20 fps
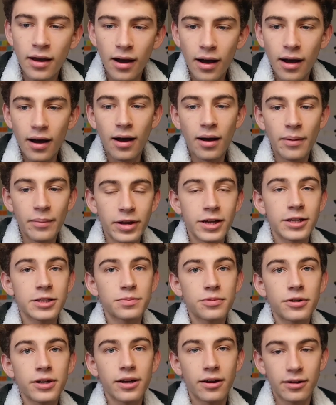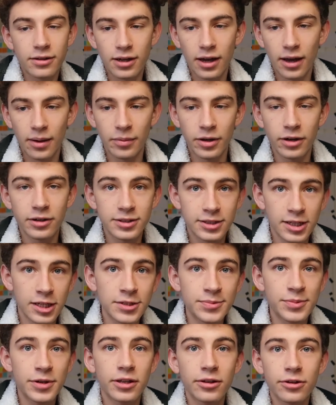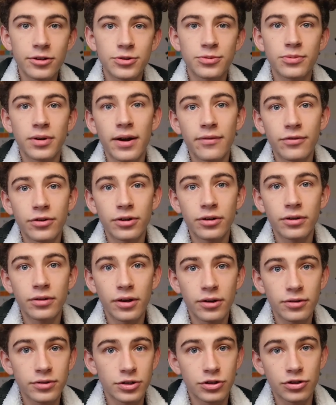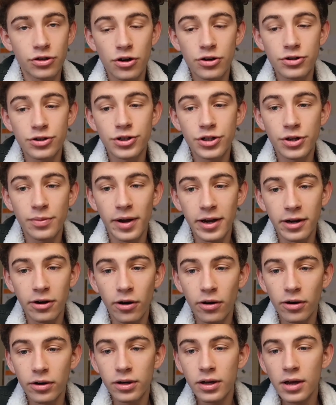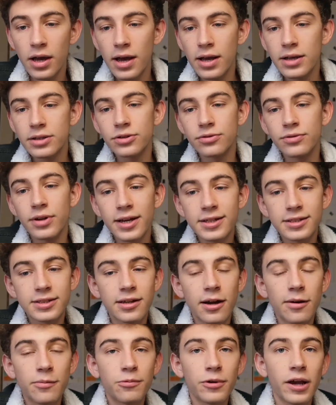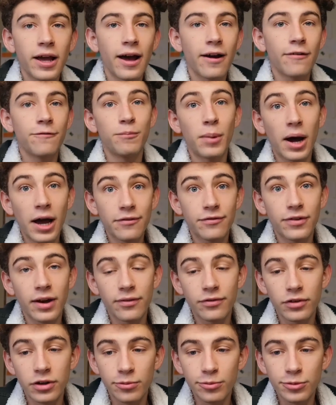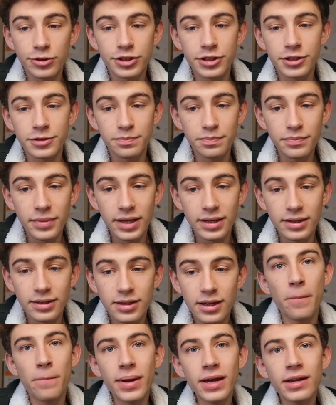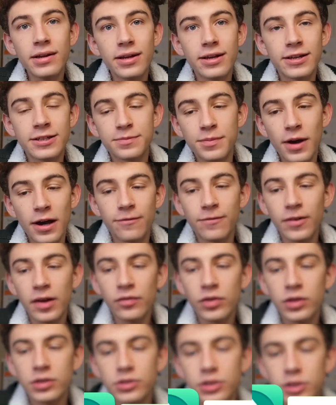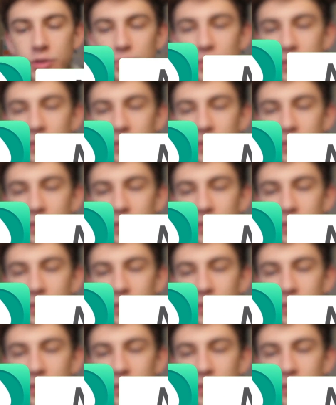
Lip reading: And it's pretty on time, and it sends me alerts whenever there's a charge to my card. So next up, we have my favorite, which is Mint. Mint is my favorite just